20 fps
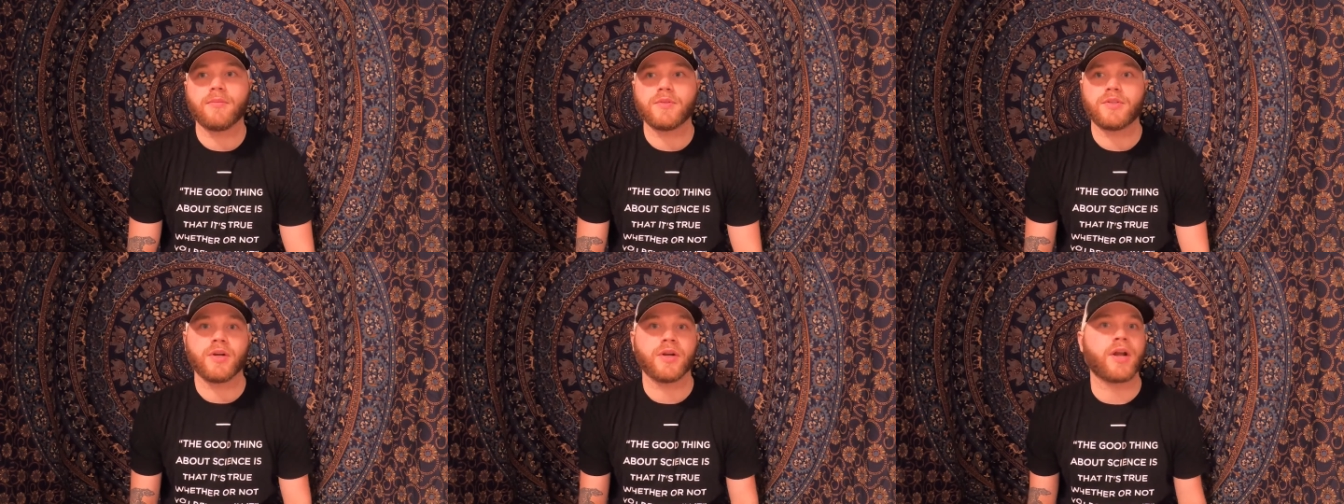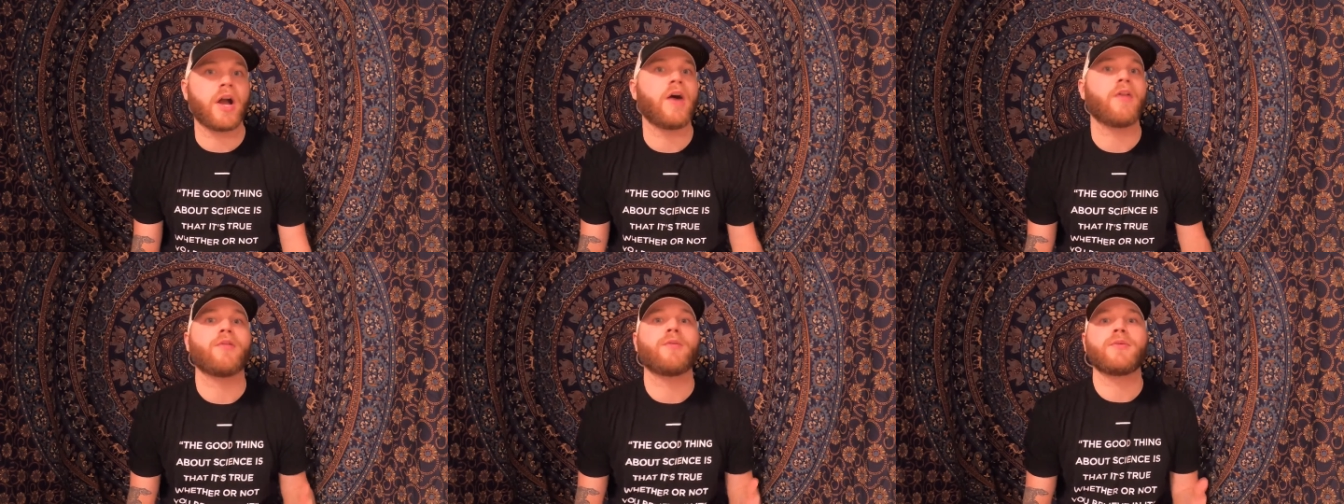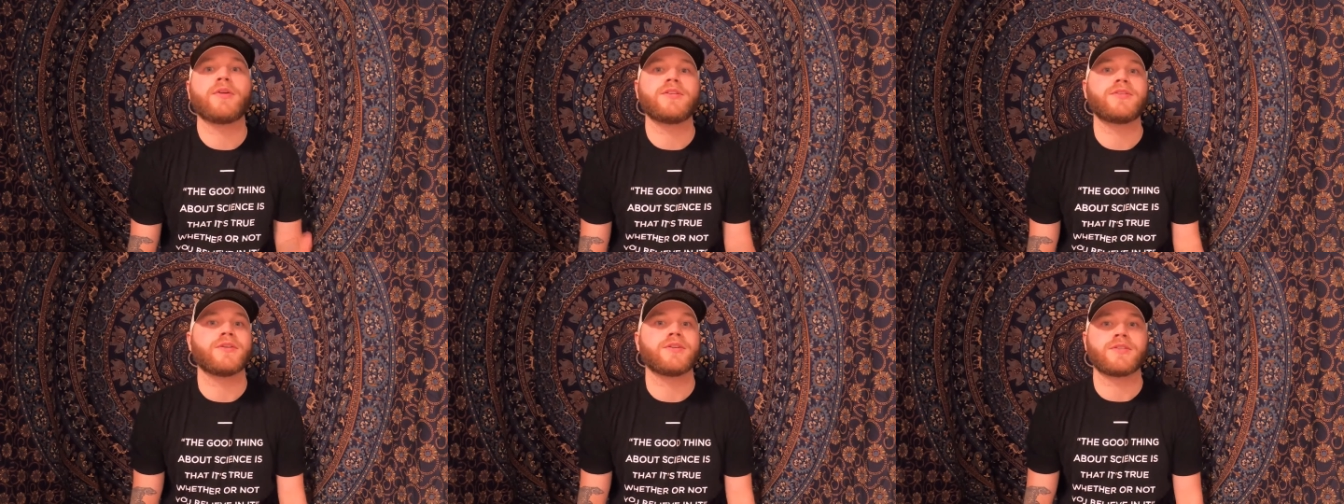during all the
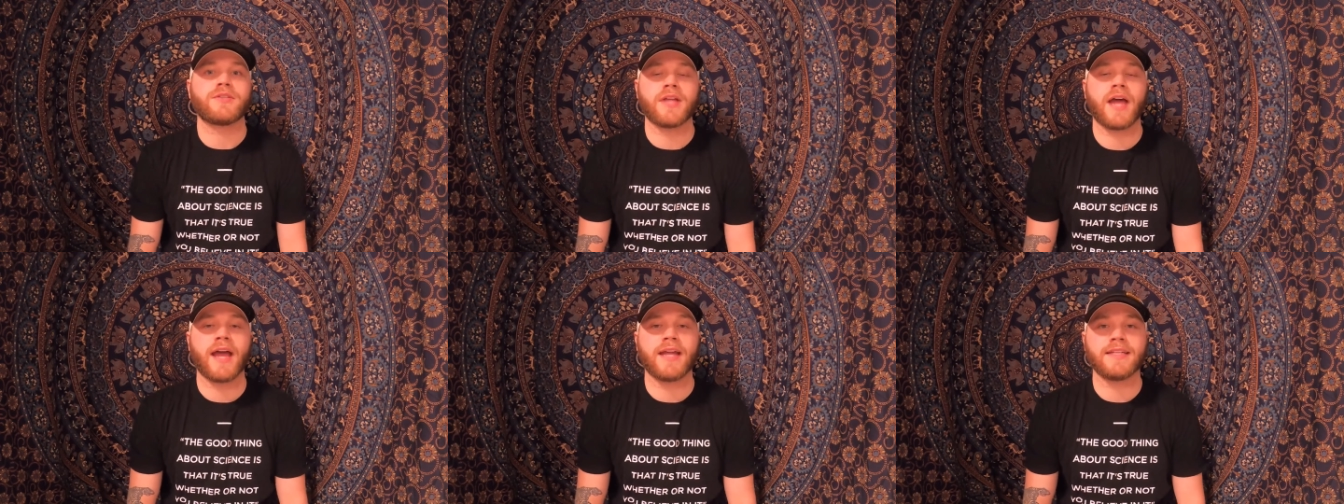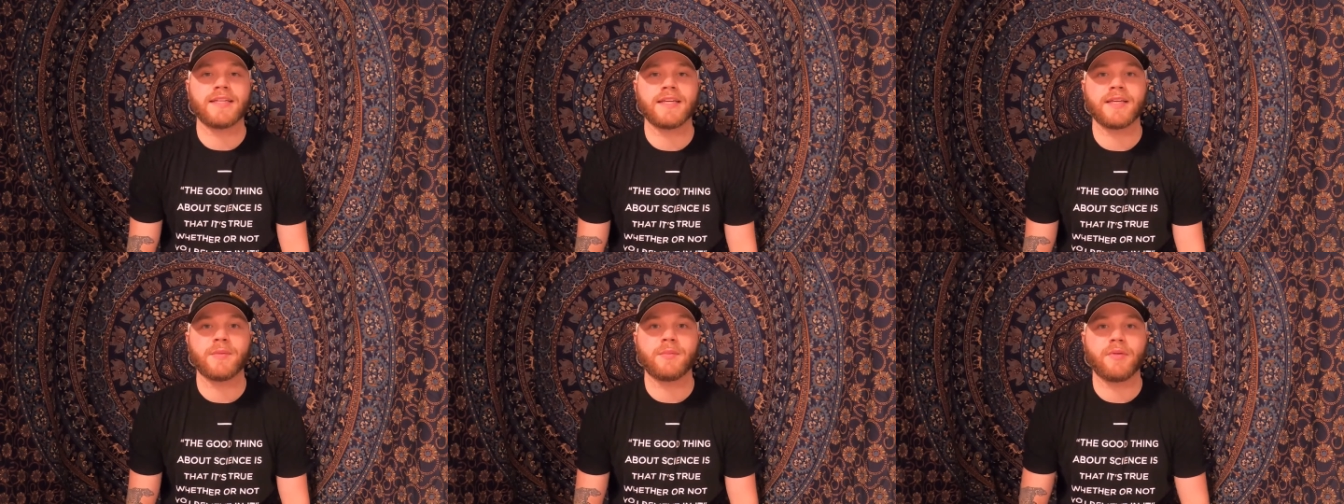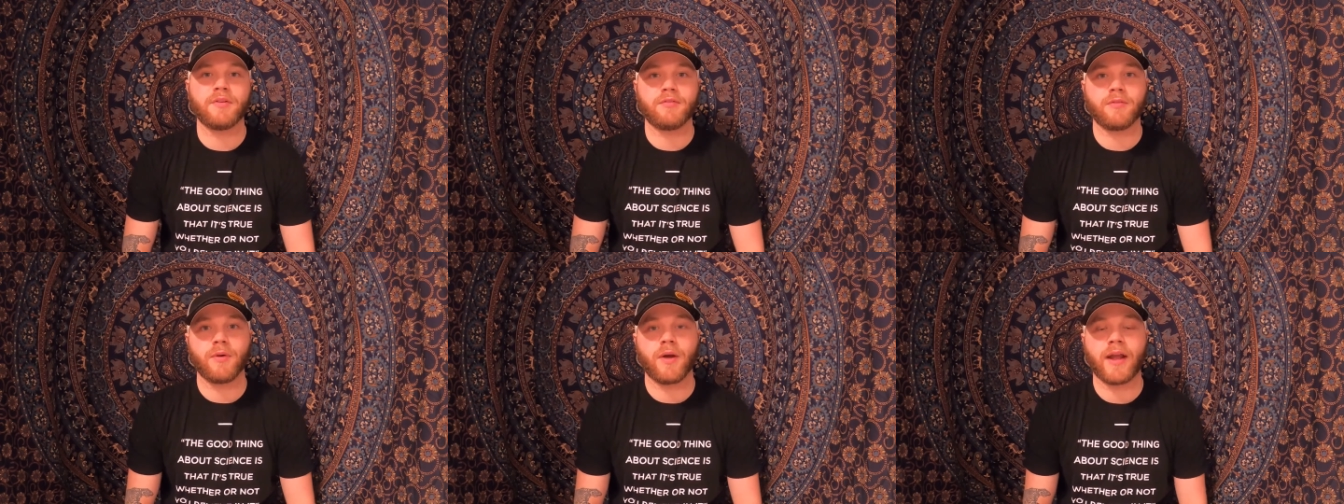research that I did
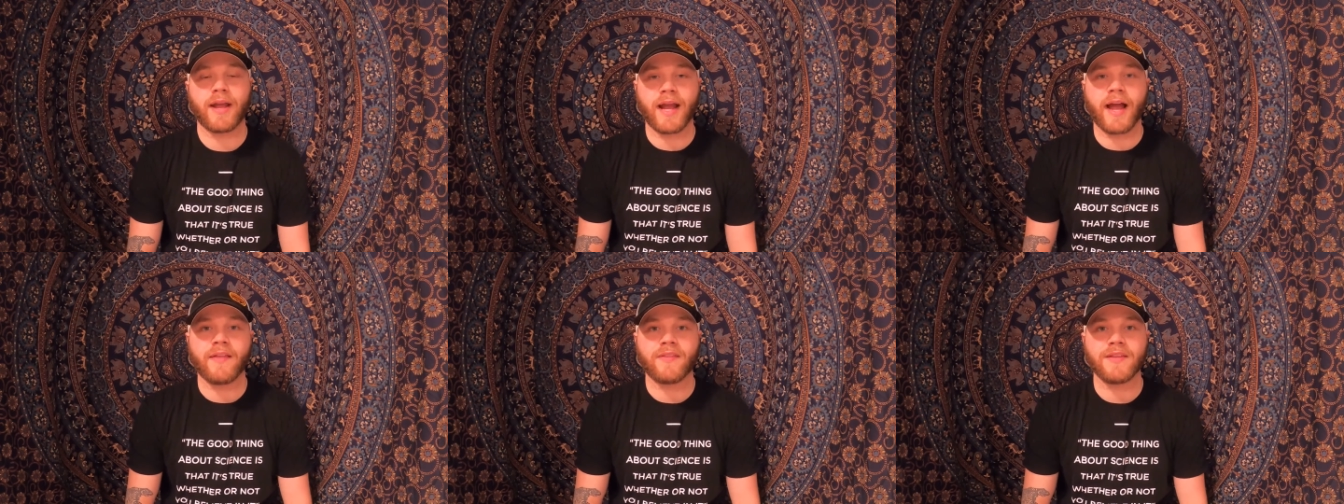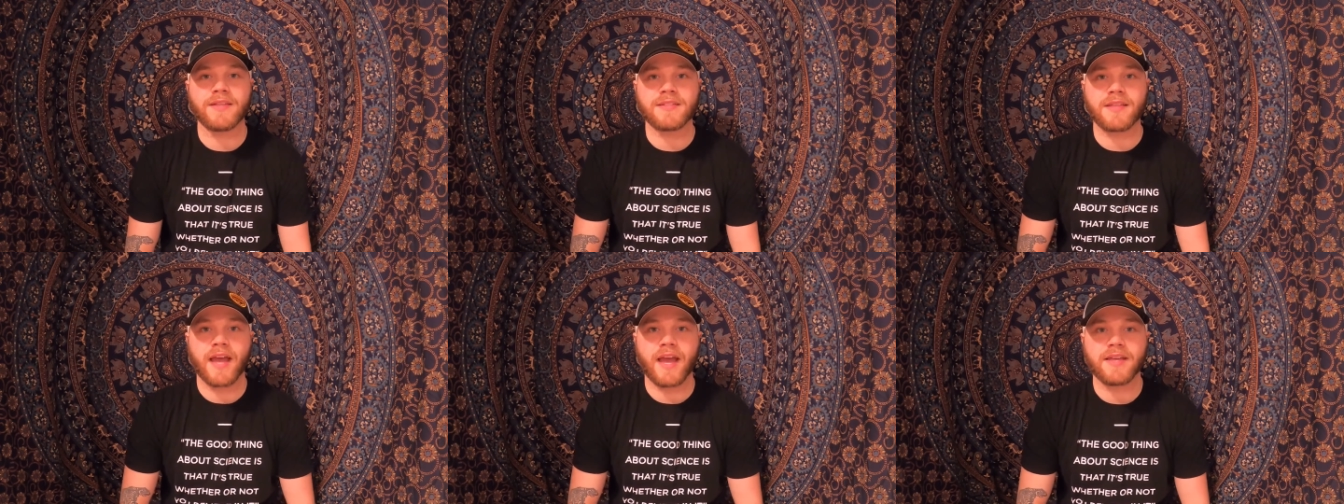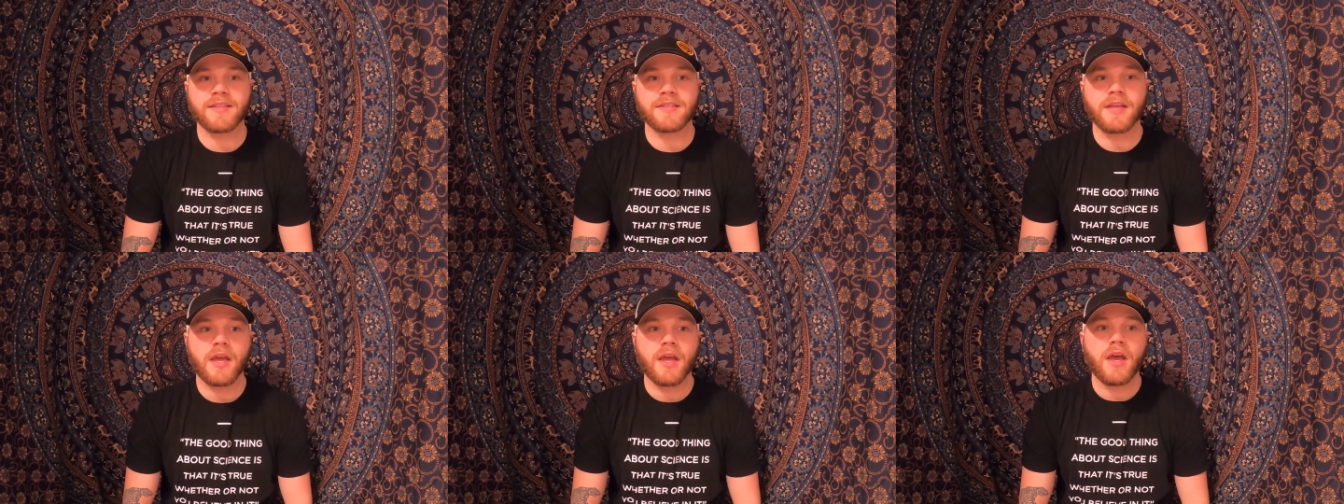before I got these
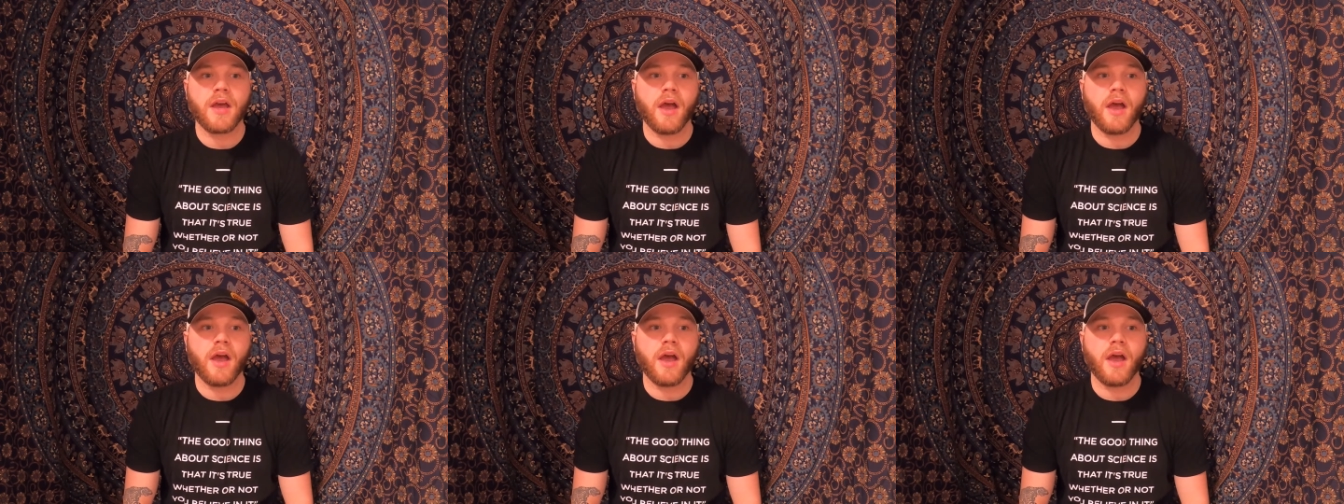guys.